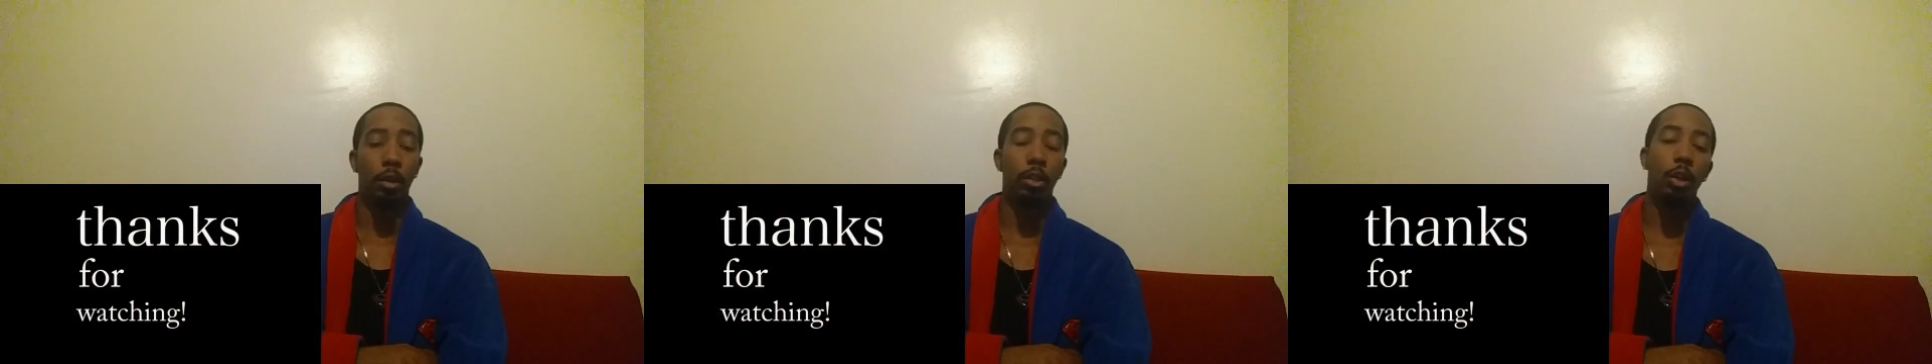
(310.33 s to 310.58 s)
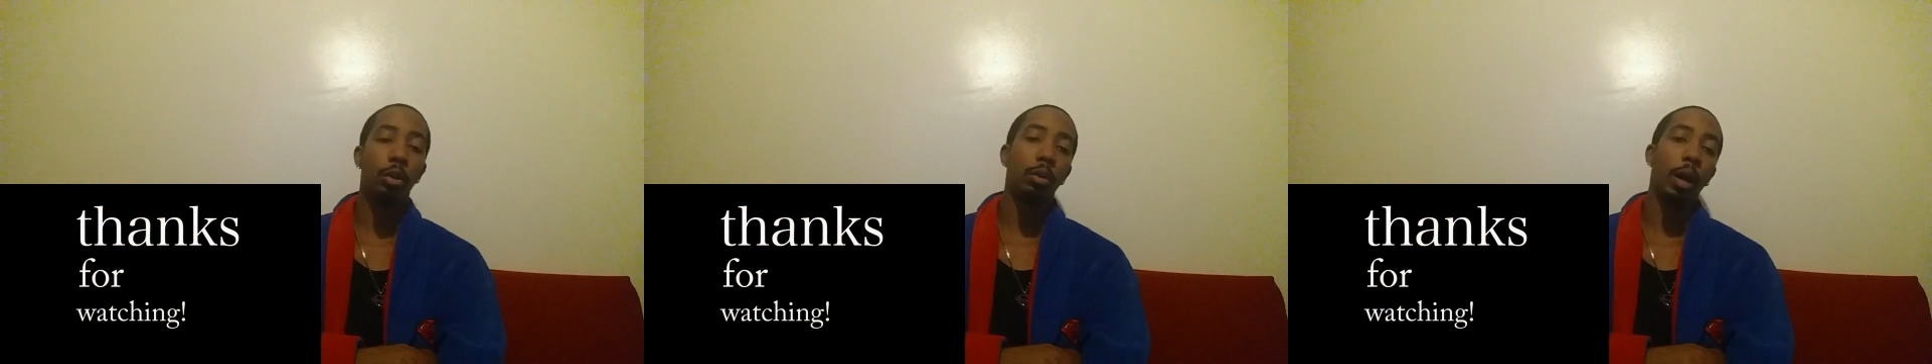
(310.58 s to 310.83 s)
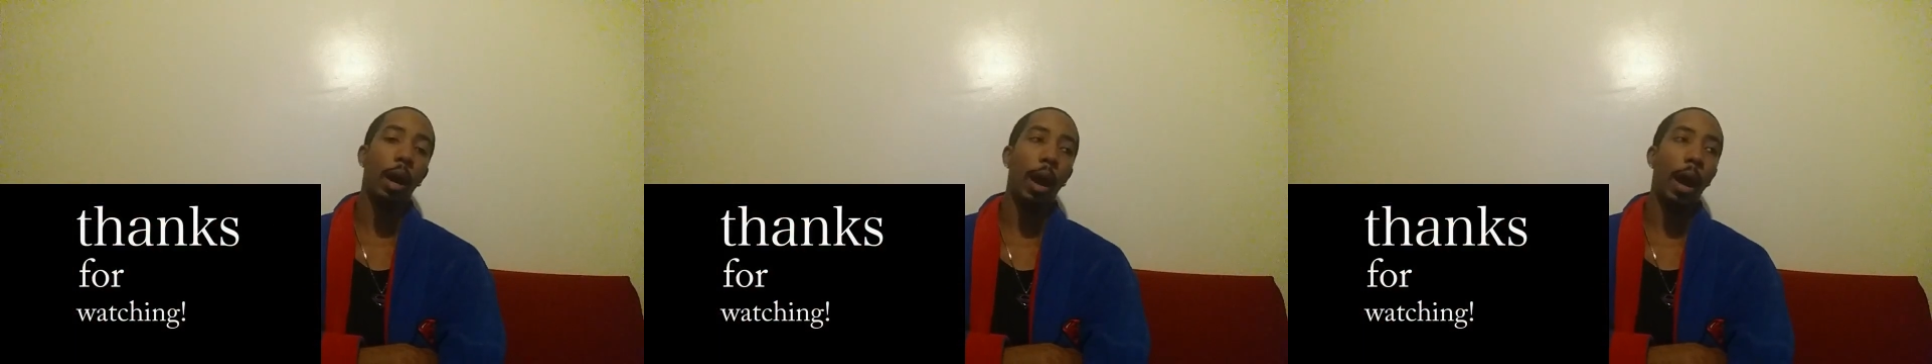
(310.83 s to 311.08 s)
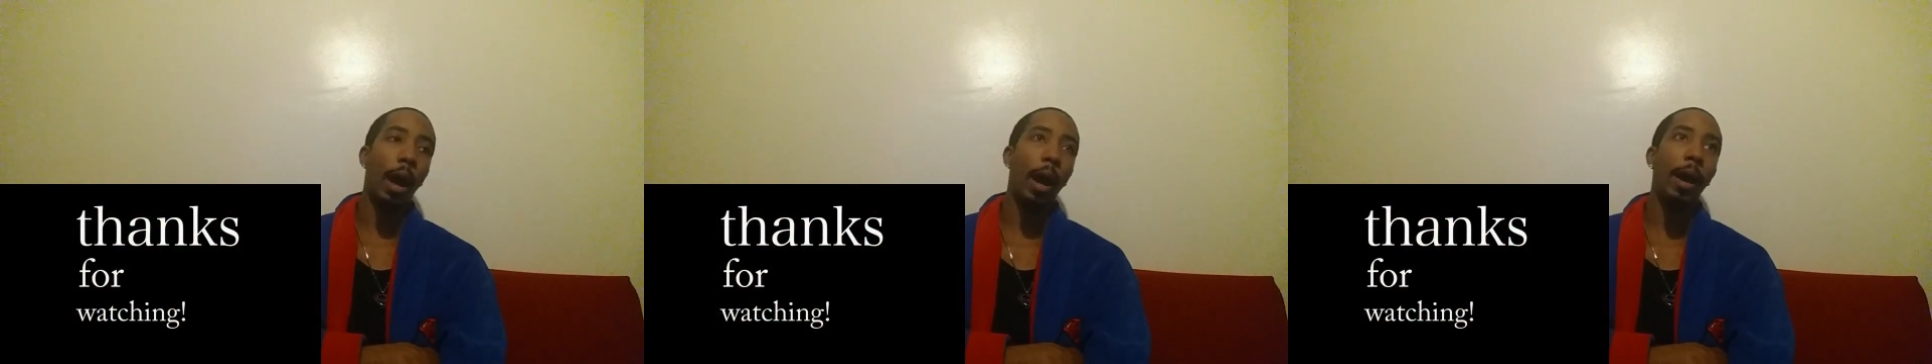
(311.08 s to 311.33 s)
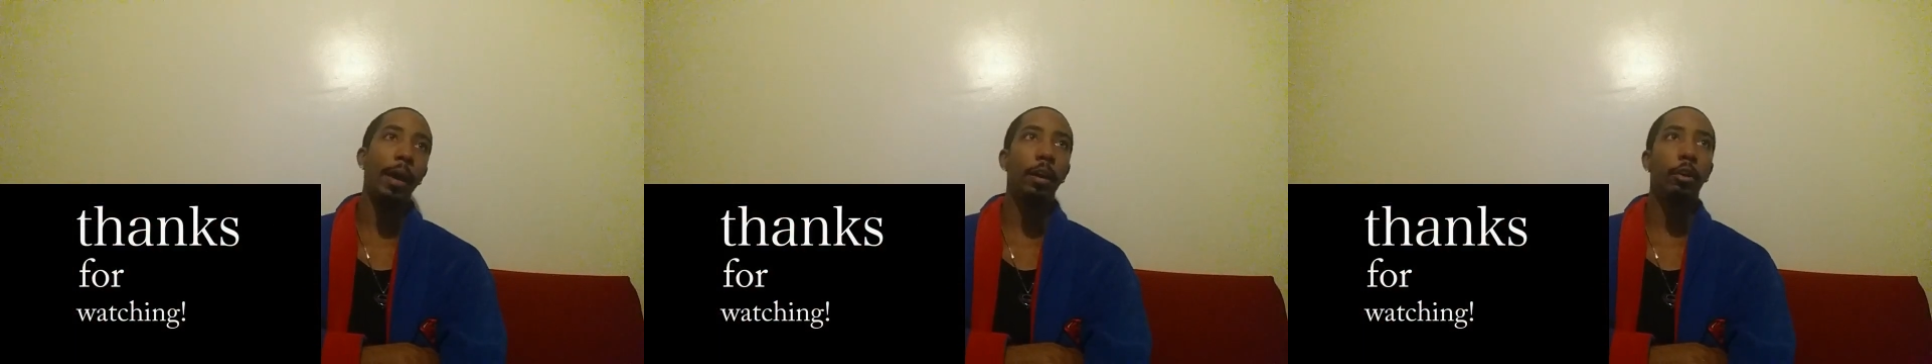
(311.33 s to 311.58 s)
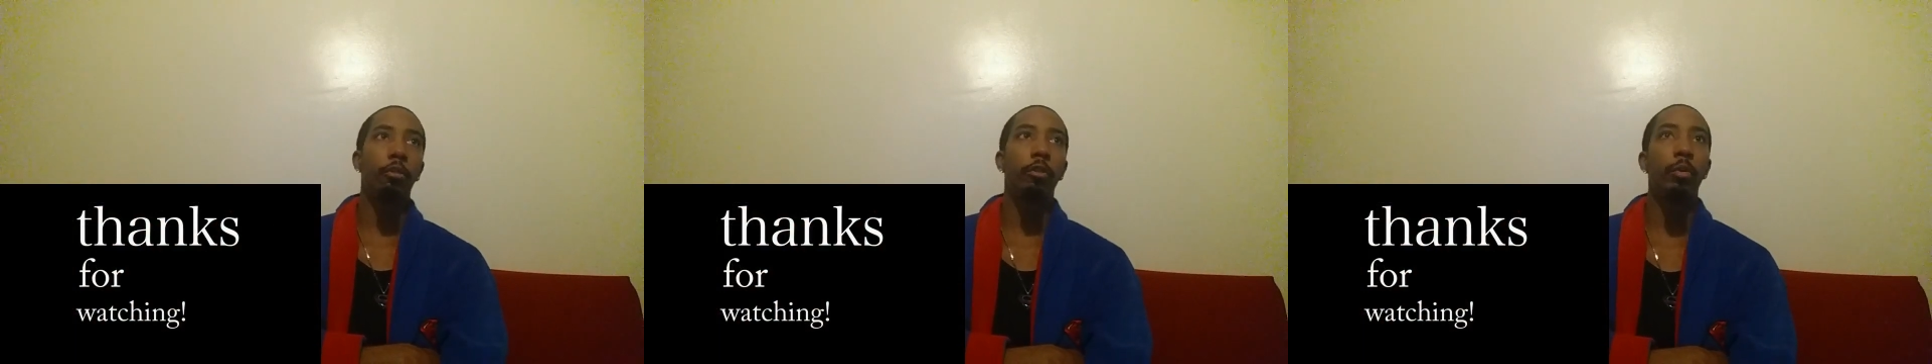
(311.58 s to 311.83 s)
So I
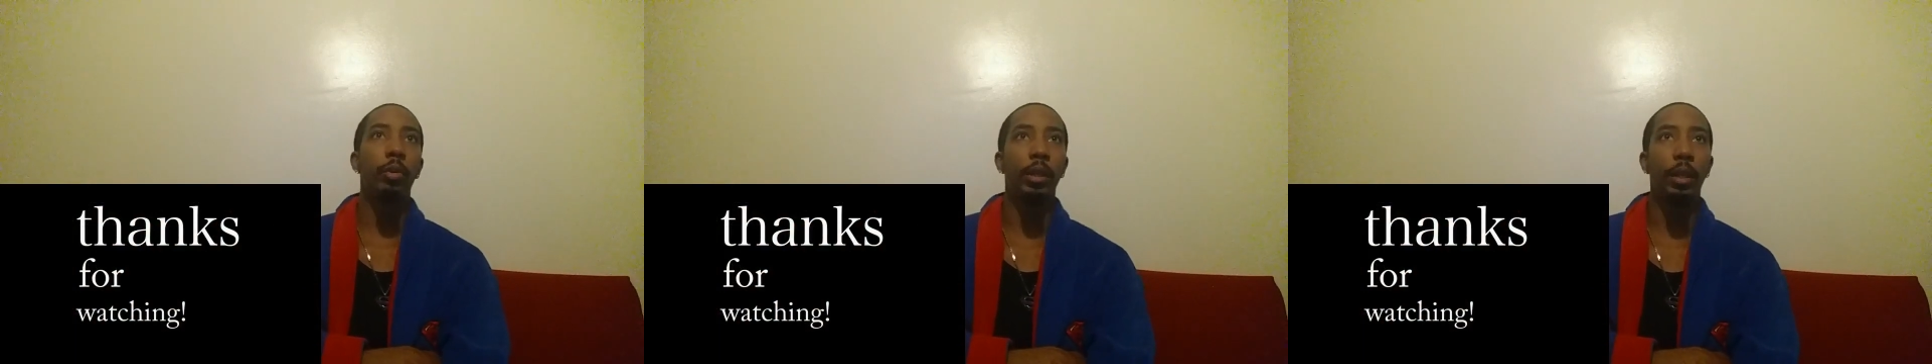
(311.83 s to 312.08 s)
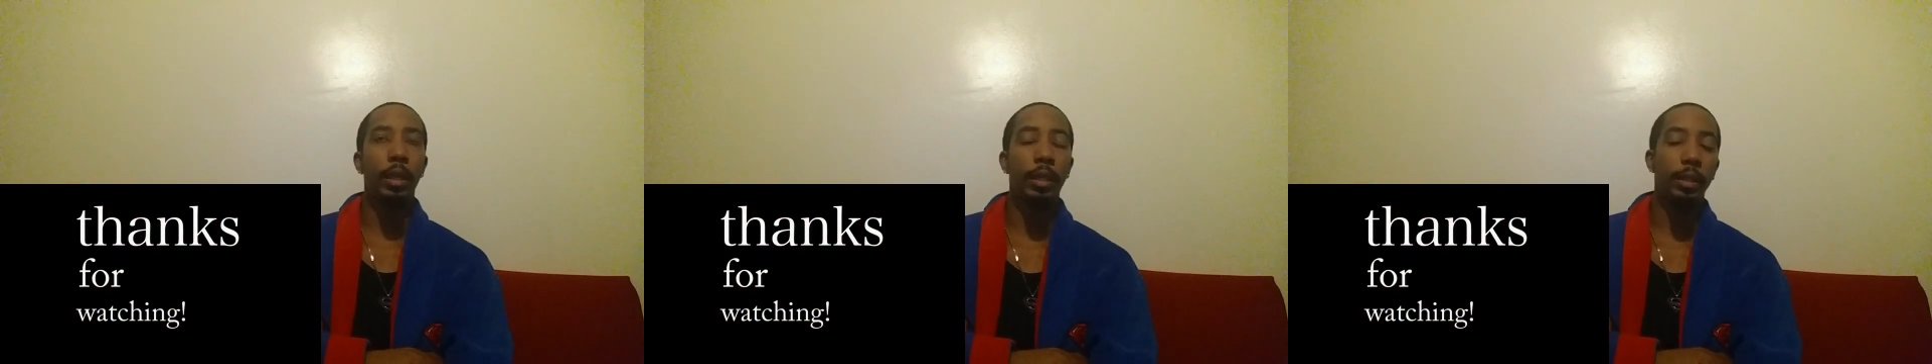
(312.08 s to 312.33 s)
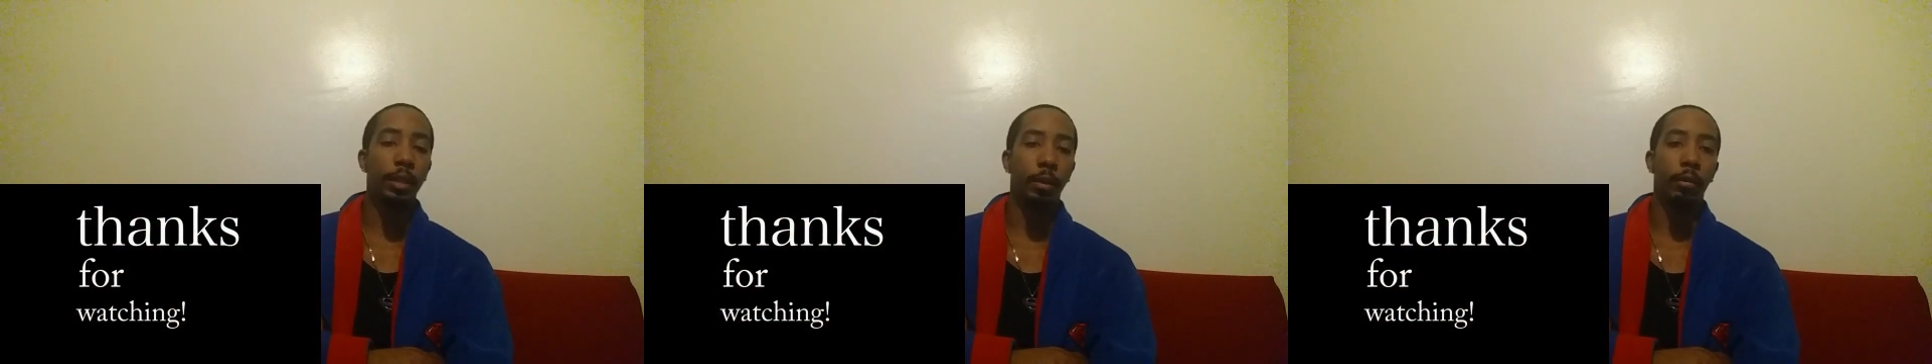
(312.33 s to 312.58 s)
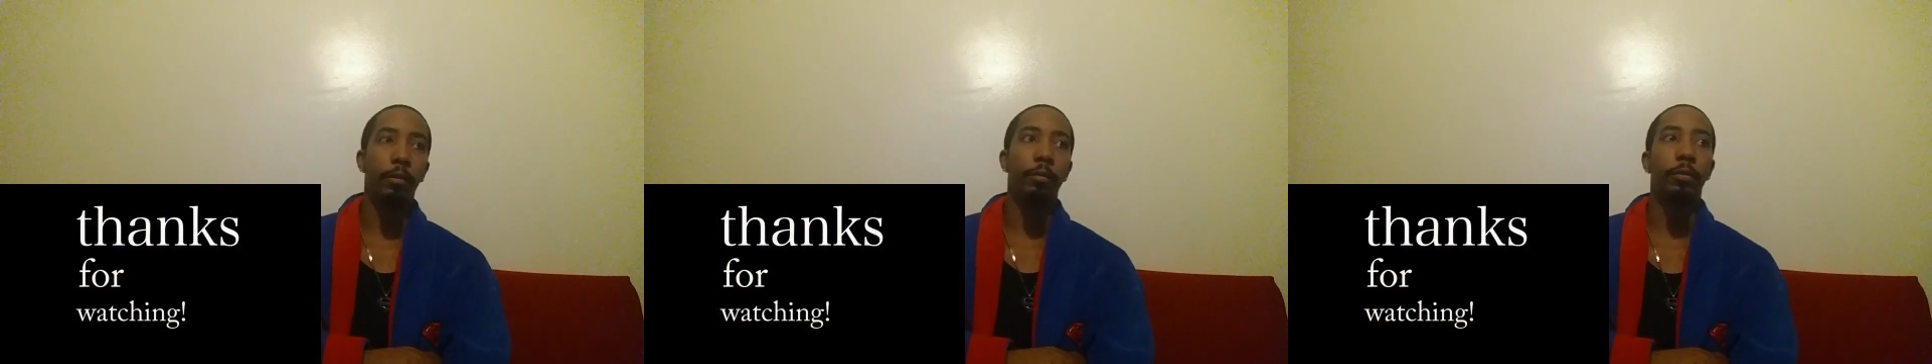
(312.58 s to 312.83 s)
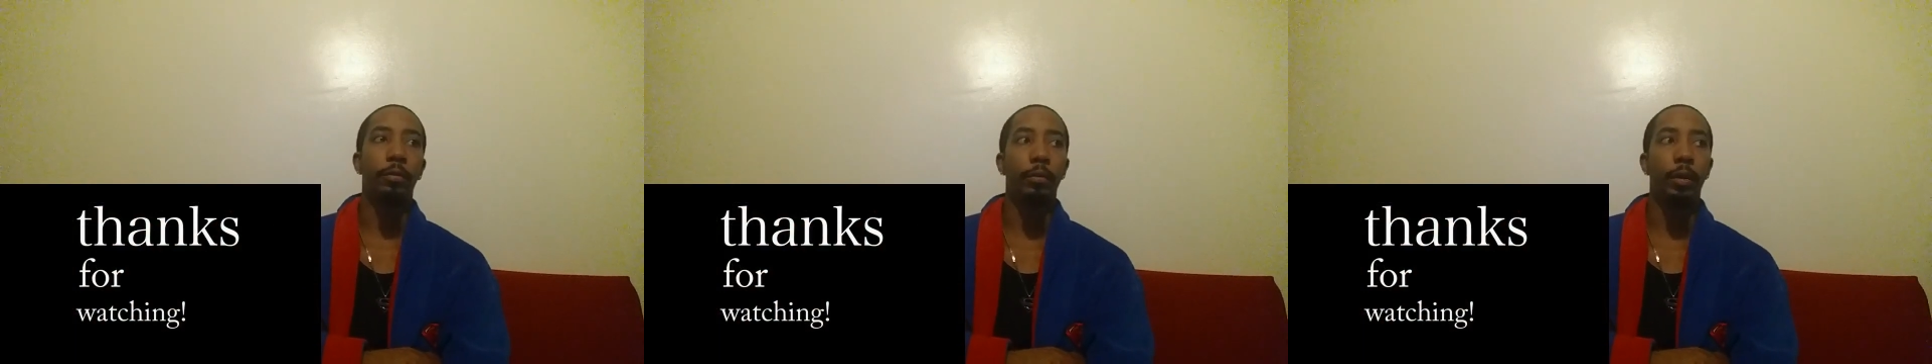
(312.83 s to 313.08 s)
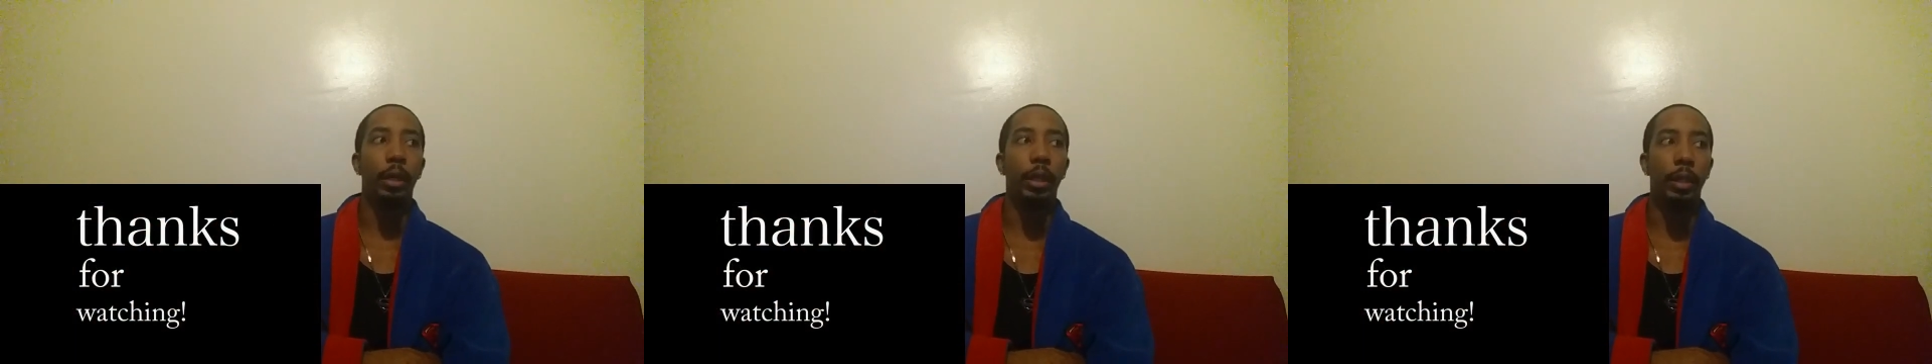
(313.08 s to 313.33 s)
agree with the list of